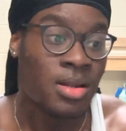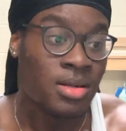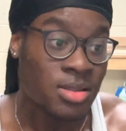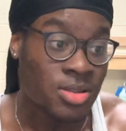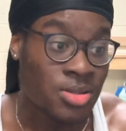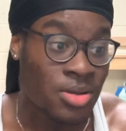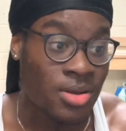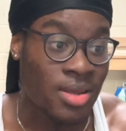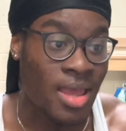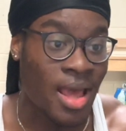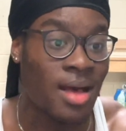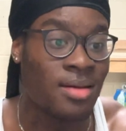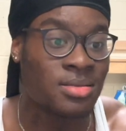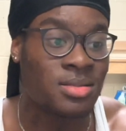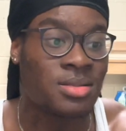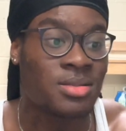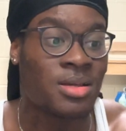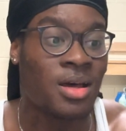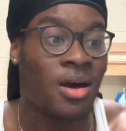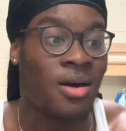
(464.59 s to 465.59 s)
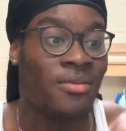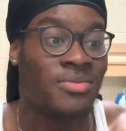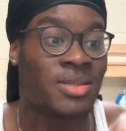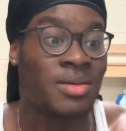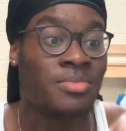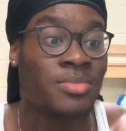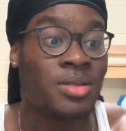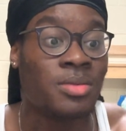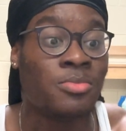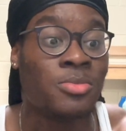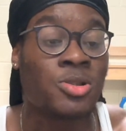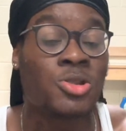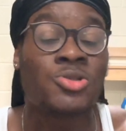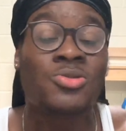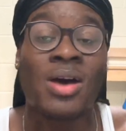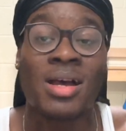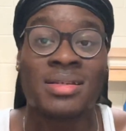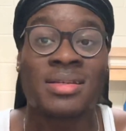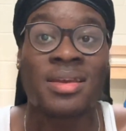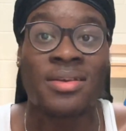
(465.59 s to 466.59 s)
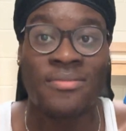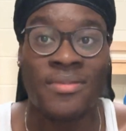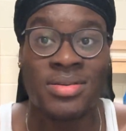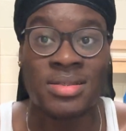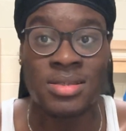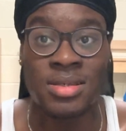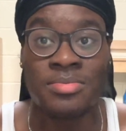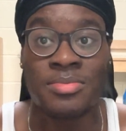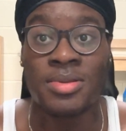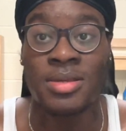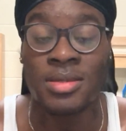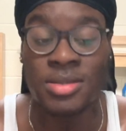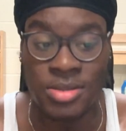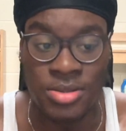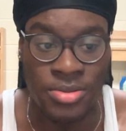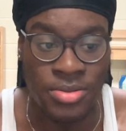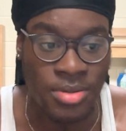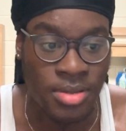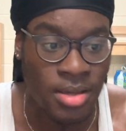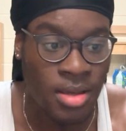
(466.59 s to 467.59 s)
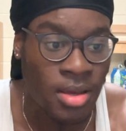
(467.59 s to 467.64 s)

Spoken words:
These are accounts of some of the most tragic events in human history,